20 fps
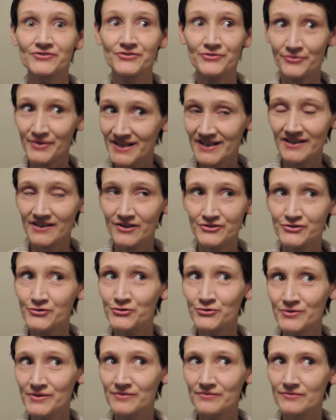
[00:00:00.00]
3
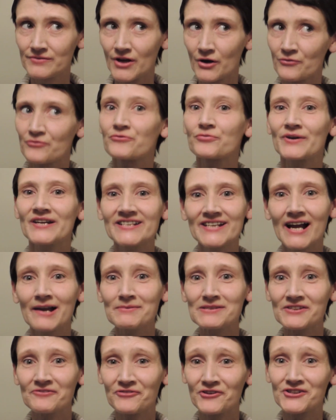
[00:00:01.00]

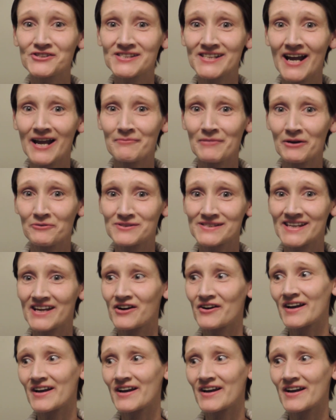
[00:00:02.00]
times the first time I was there,